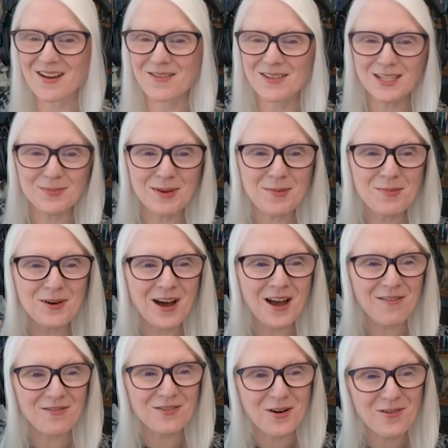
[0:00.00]
here. These people
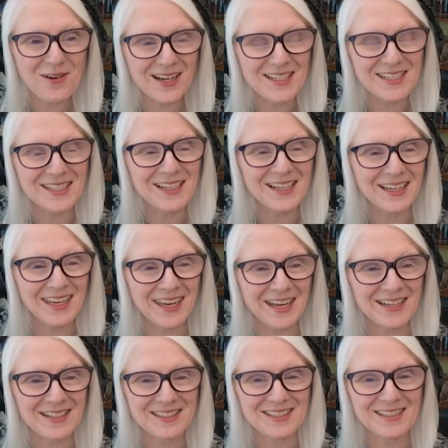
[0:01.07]
have no idea I
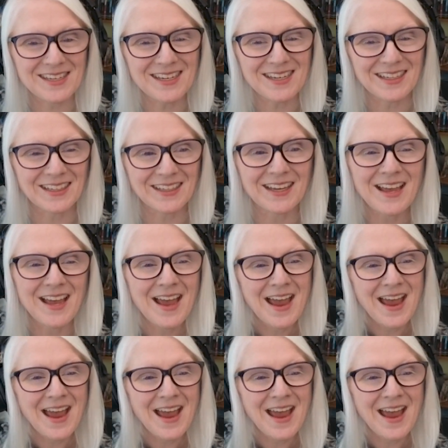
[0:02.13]
can't see.